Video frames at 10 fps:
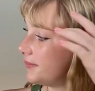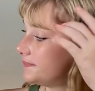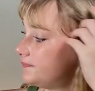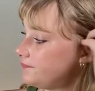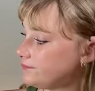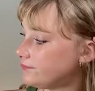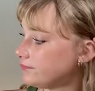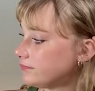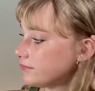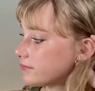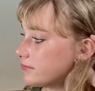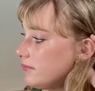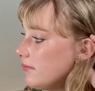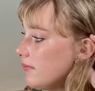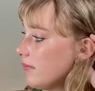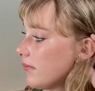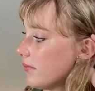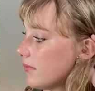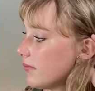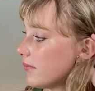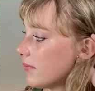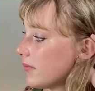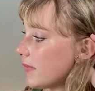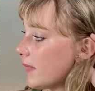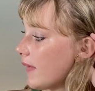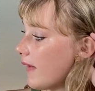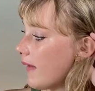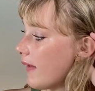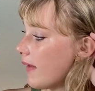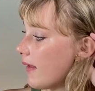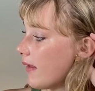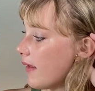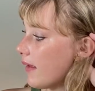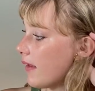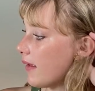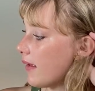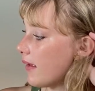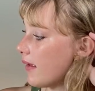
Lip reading: (no one is talking)